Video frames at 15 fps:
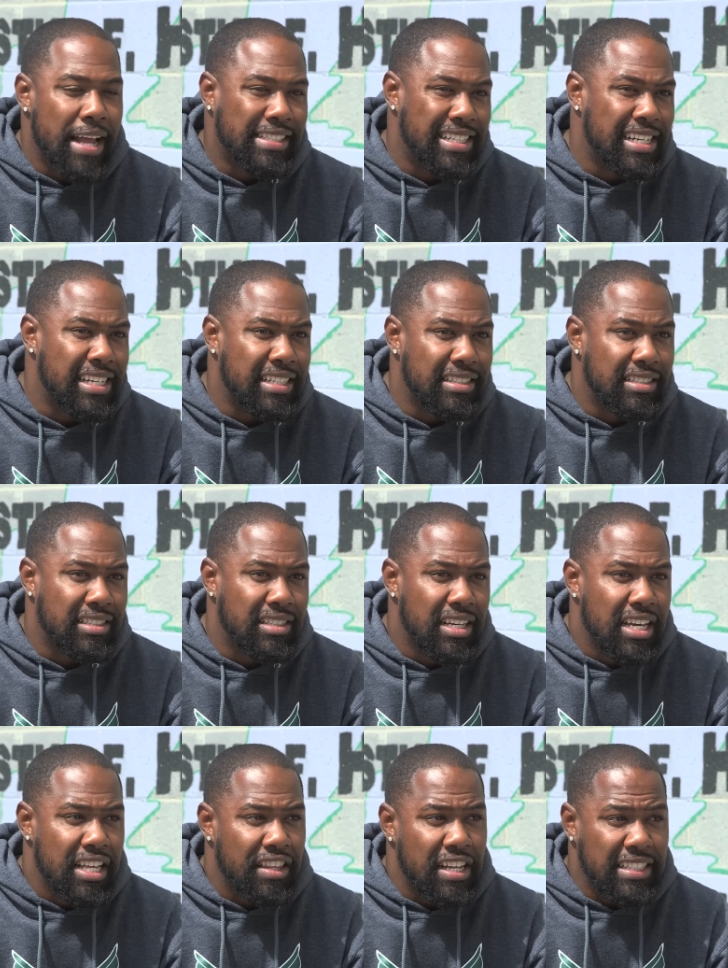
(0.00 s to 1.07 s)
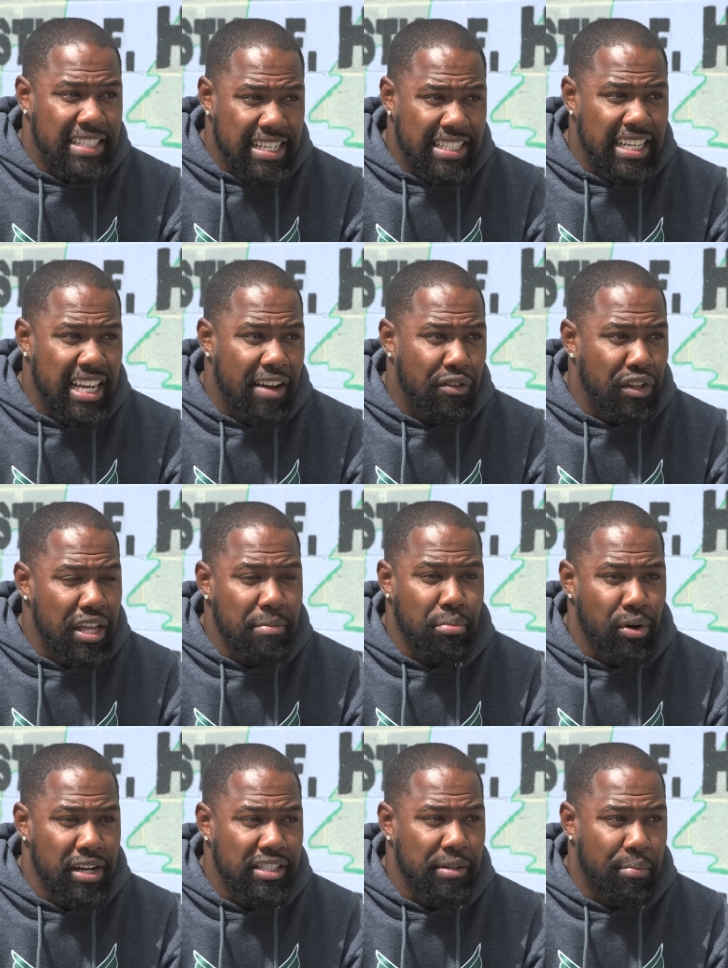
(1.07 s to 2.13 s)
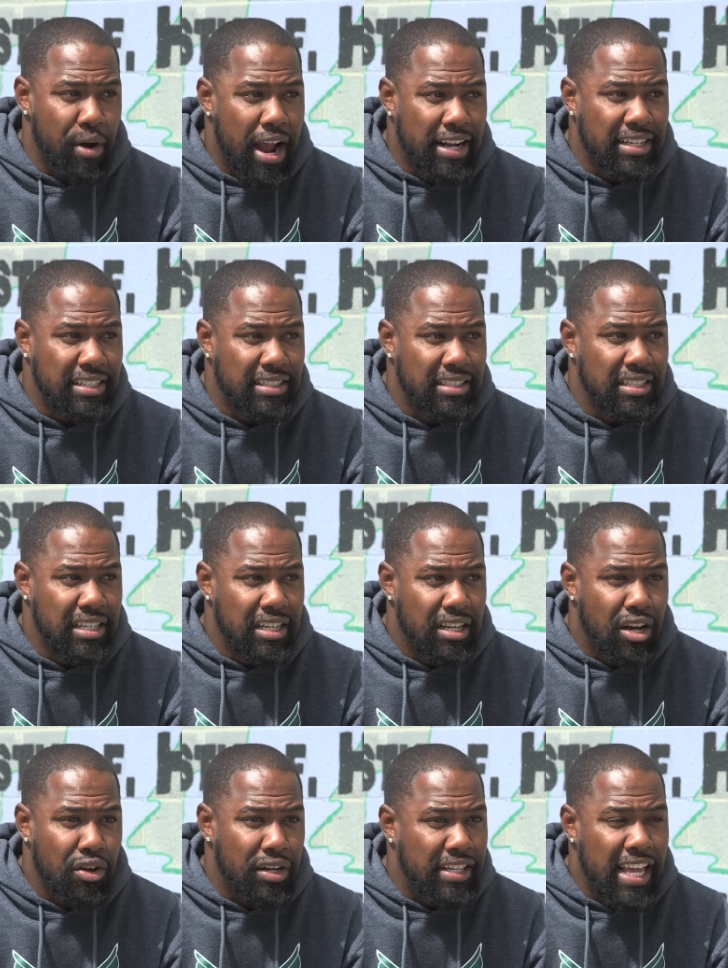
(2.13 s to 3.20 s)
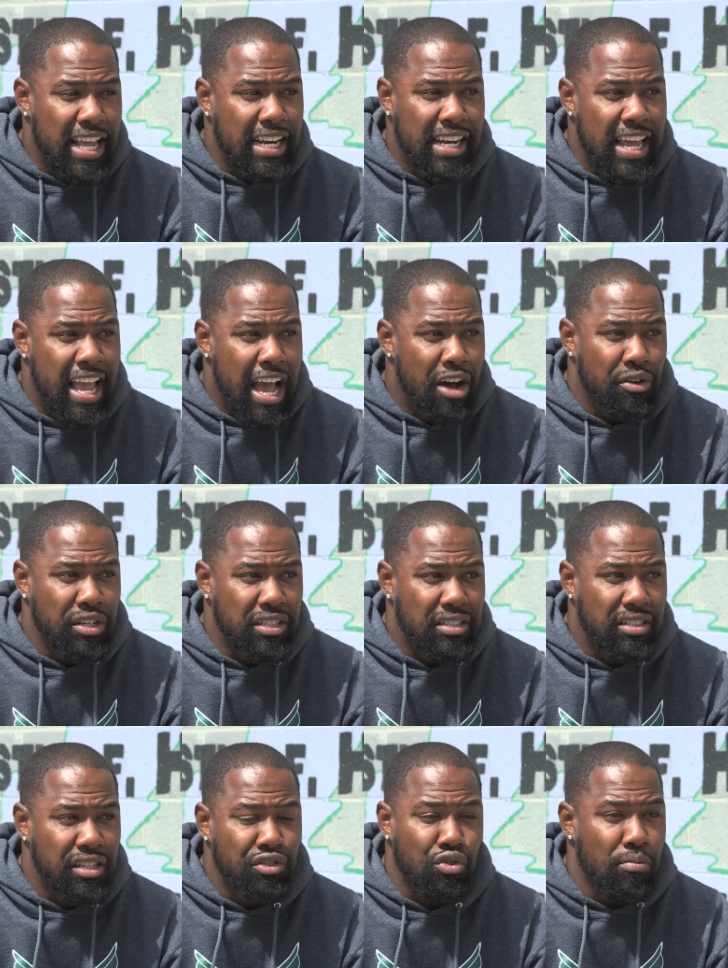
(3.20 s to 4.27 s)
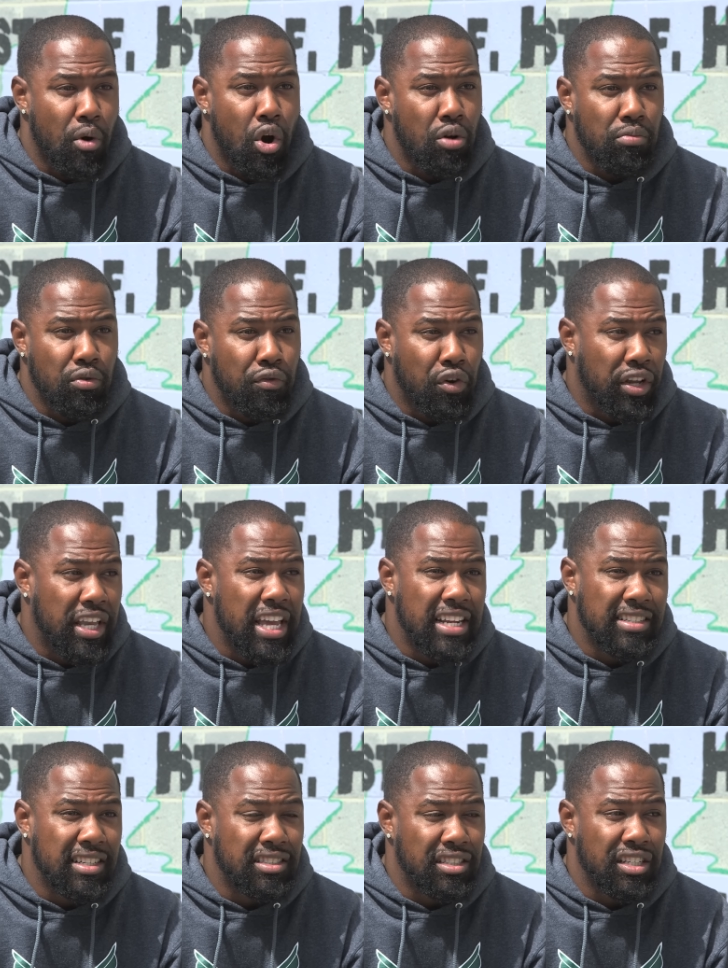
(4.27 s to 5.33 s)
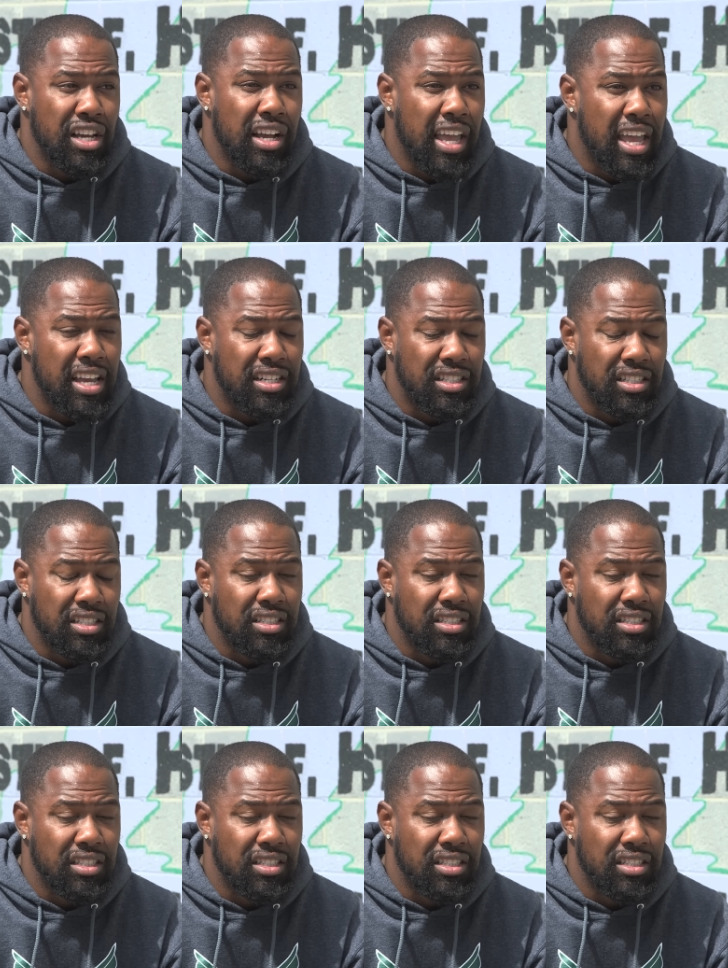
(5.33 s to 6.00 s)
match his. The intensity level that he brings to practice on a day in, day out is, is remarkable for a kid at such a young age.